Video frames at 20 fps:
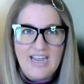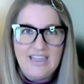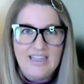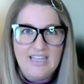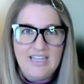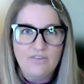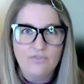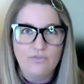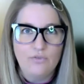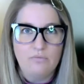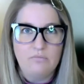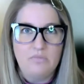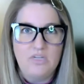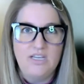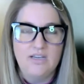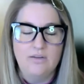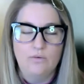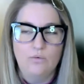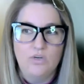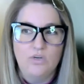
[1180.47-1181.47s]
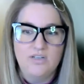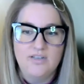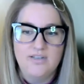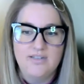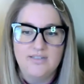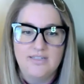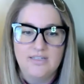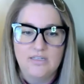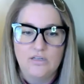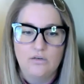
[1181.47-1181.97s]
think for me it
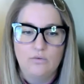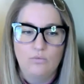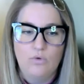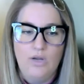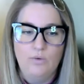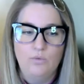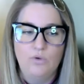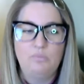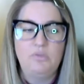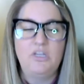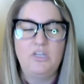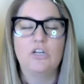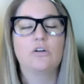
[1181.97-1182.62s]
was it would be